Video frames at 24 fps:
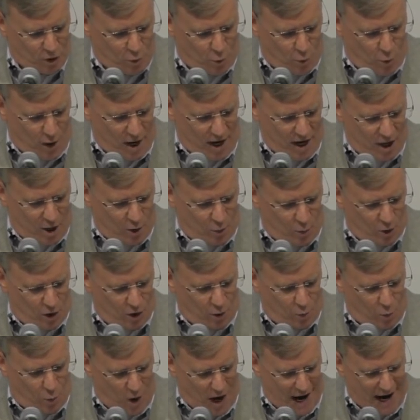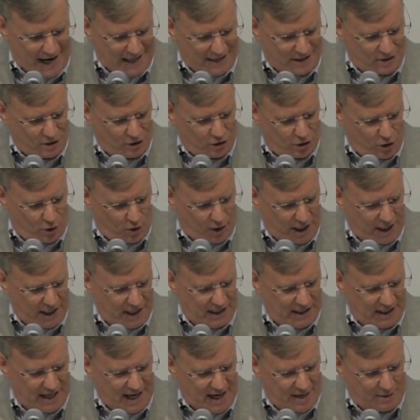where were white,
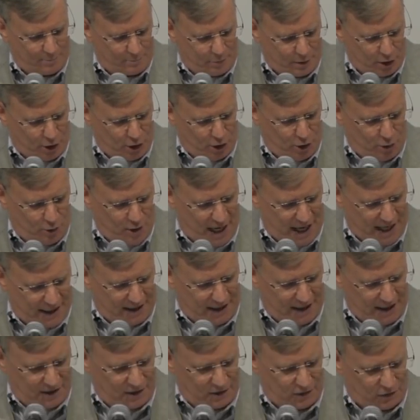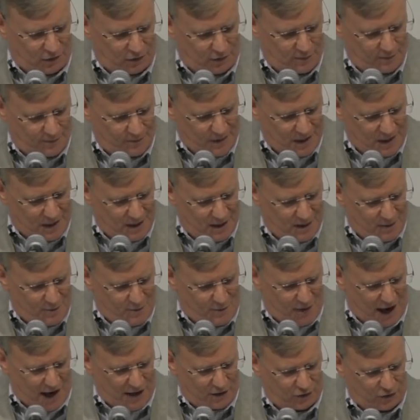green, and blue hangings
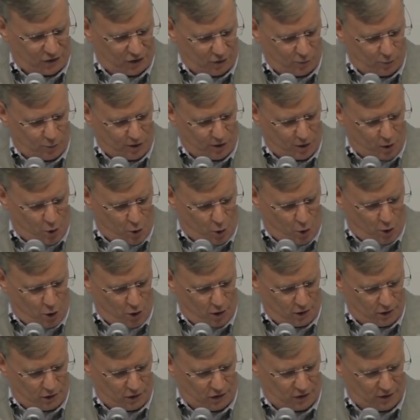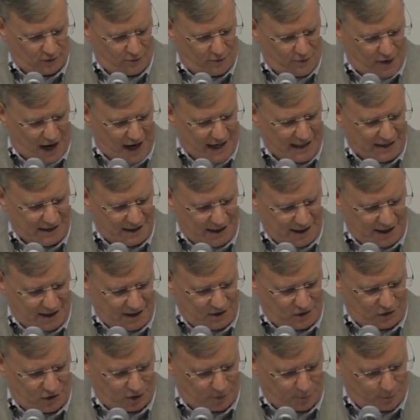fastened with cords and fine
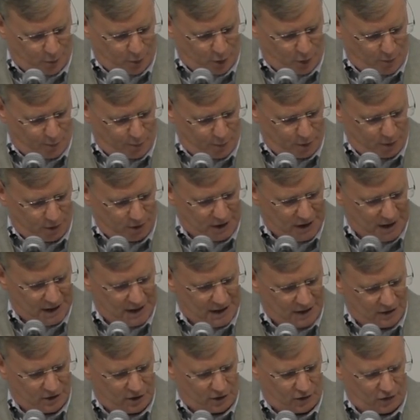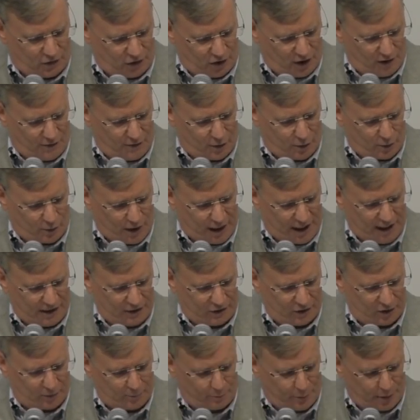linens and purple to silver
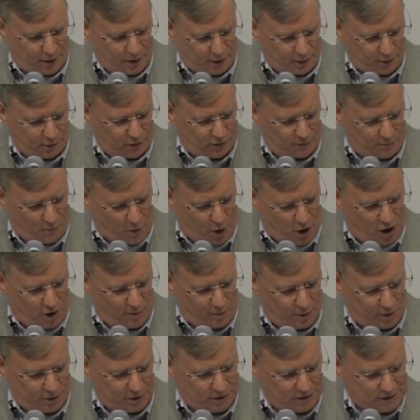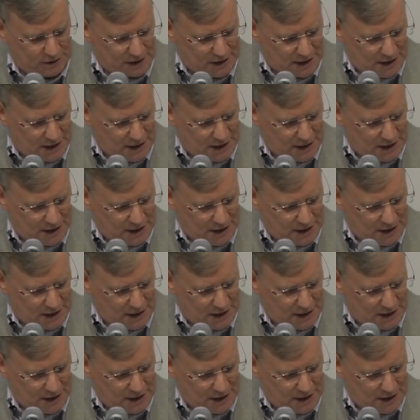rings and pillars of marble.